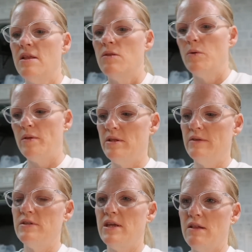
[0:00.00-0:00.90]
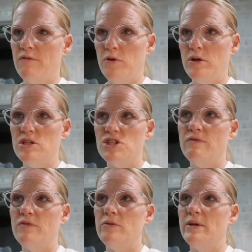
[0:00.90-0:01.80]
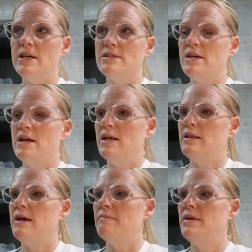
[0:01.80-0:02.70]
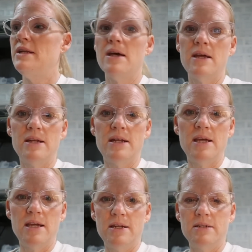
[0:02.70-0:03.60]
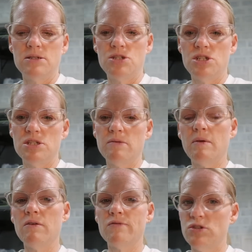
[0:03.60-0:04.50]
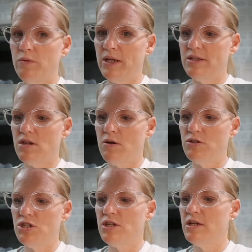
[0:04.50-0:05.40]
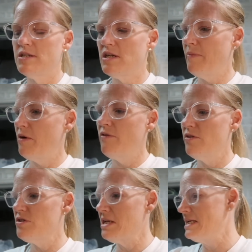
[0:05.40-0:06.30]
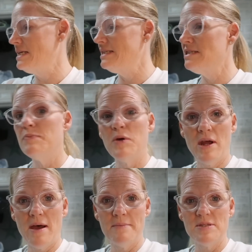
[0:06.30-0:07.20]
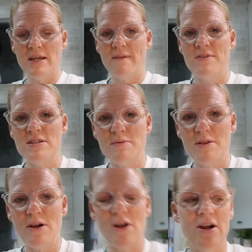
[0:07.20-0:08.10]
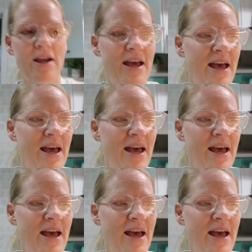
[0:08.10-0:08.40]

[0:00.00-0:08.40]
The one that lives in California, she flew in last night at like midnight and she's going to be here for two weeks. So she's going to stop over. So I need to get this put up so I can visit with her.